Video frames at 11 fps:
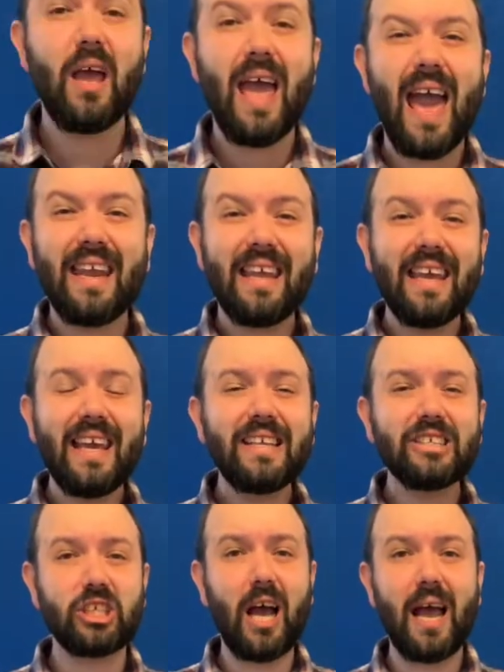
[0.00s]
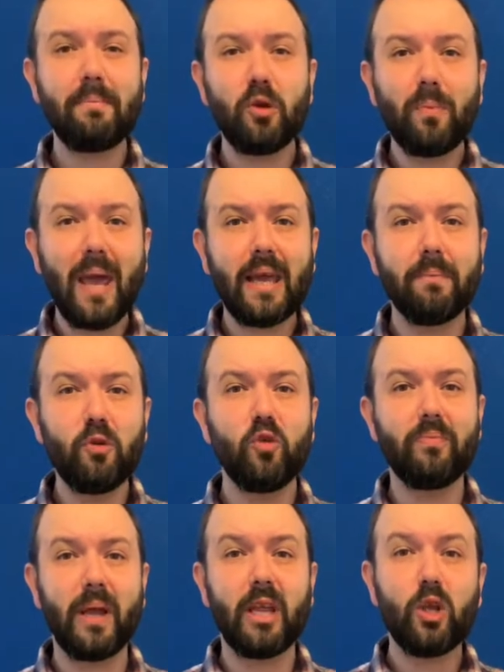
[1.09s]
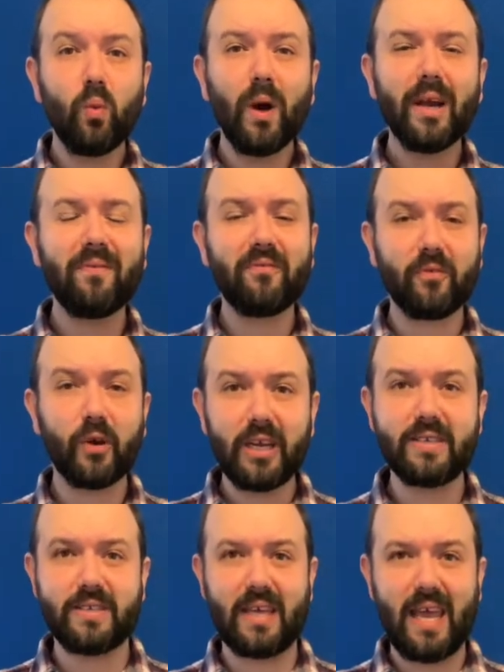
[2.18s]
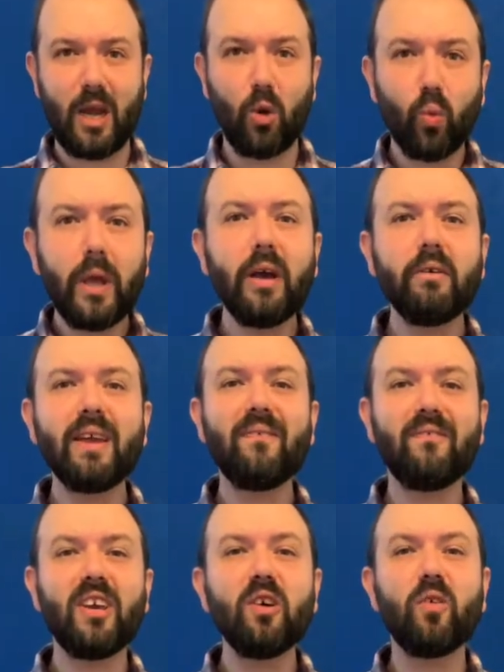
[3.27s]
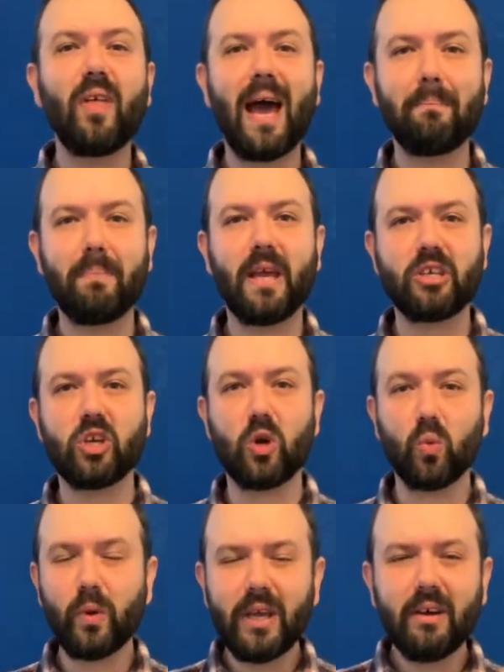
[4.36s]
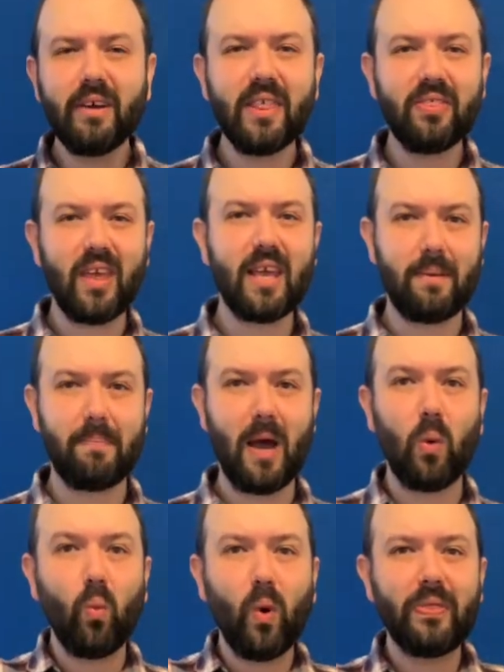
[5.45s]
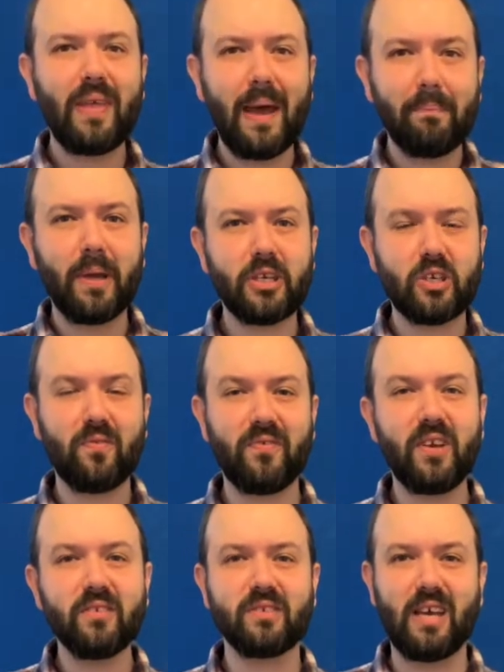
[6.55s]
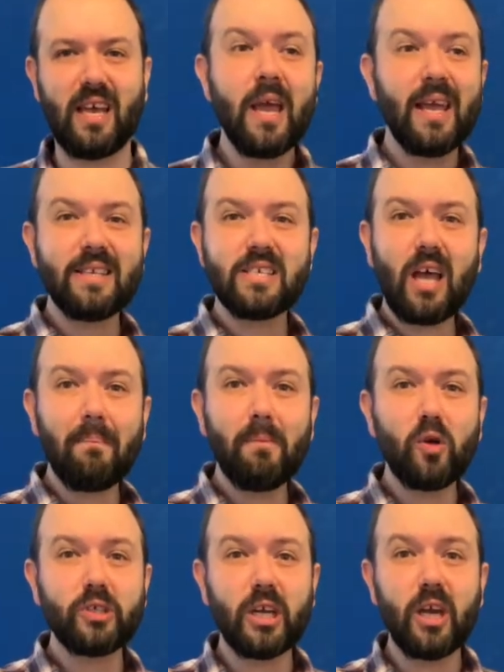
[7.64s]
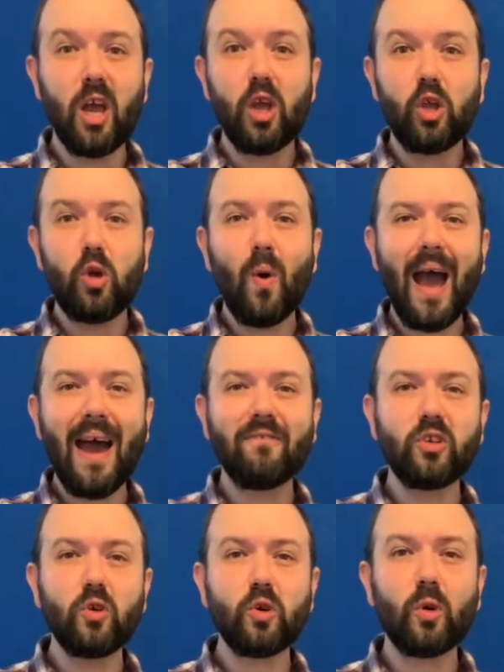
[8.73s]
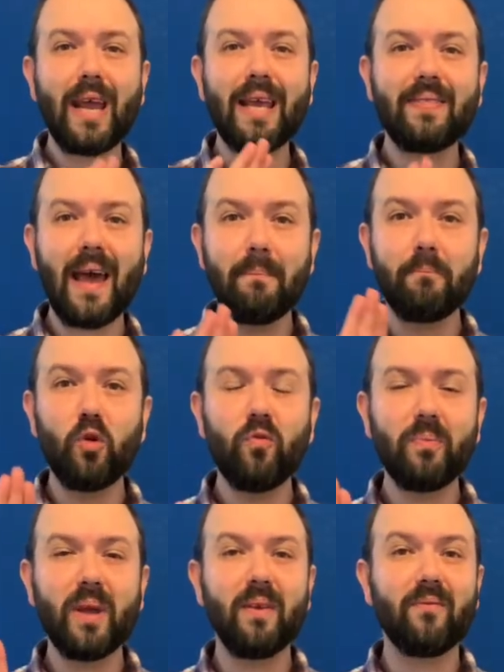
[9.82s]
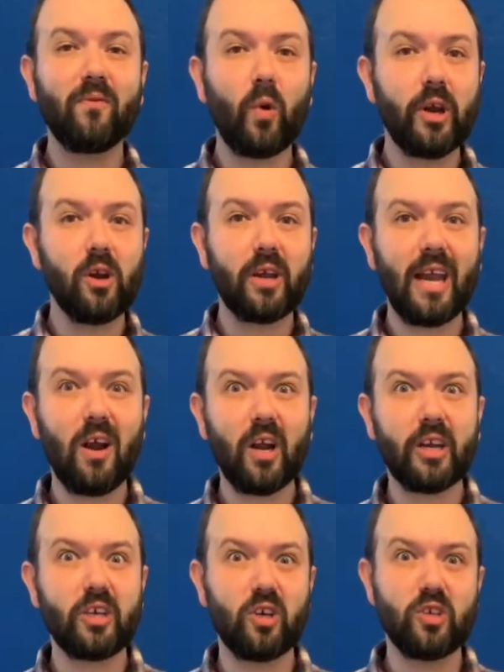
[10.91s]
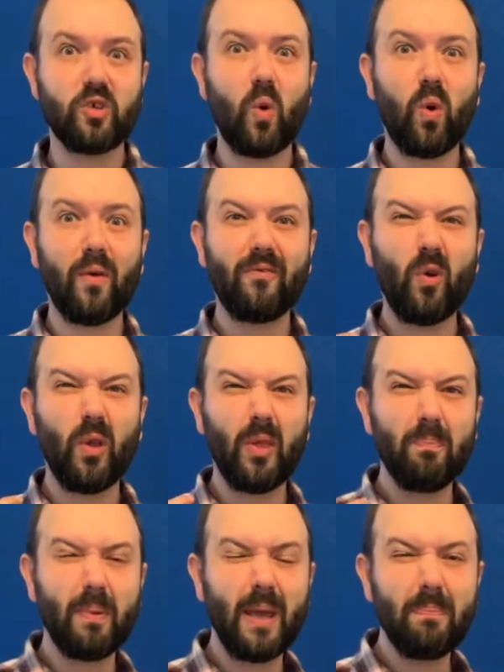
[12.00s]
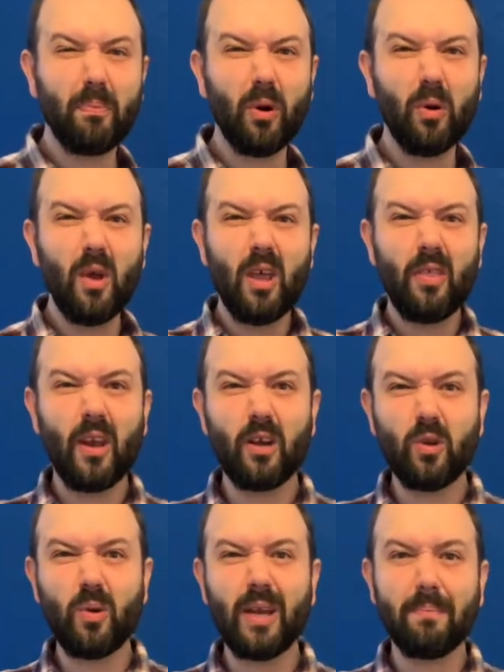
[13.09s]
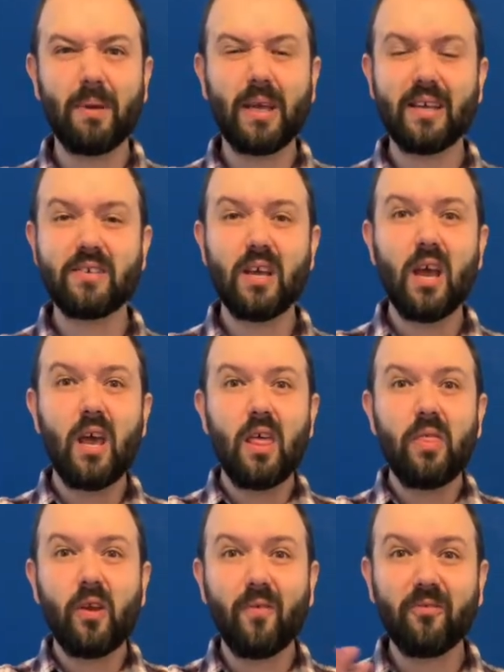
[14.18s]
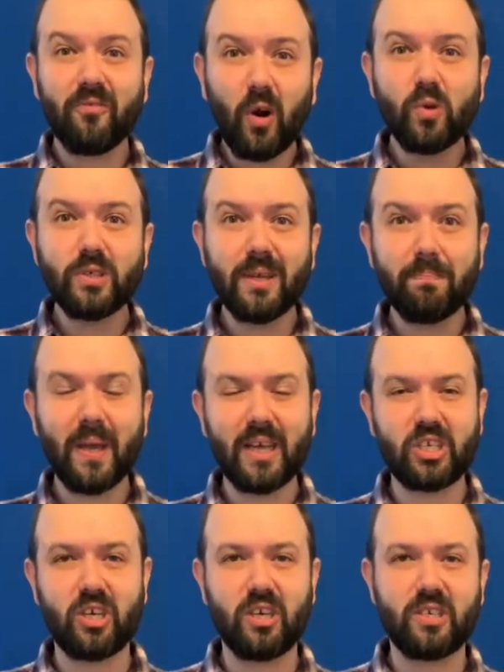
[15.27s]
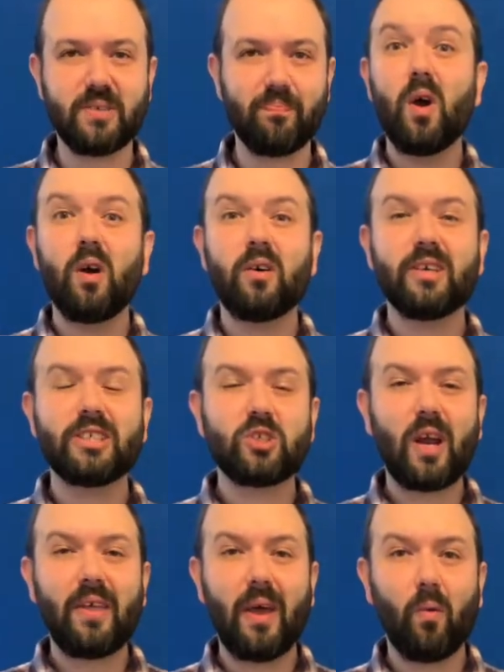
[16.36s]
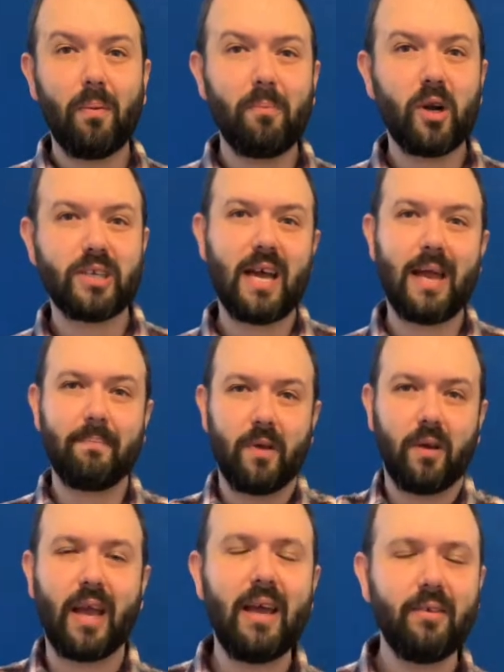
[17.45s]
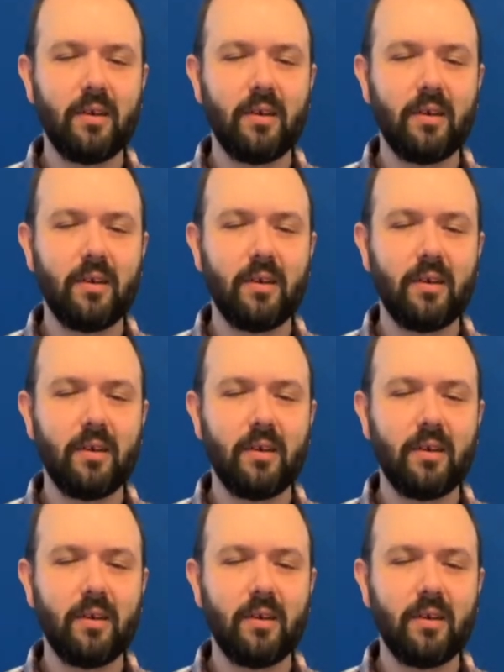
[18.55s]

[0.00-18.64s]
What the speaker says: And each time you make a movement, you want to freeze again and really feel that picture. Really think about what that picture feels like. In stop motion, you have to create that movement for your characters or for the people that are doing it because they're frozen pictures. Let's try that one more time, okay?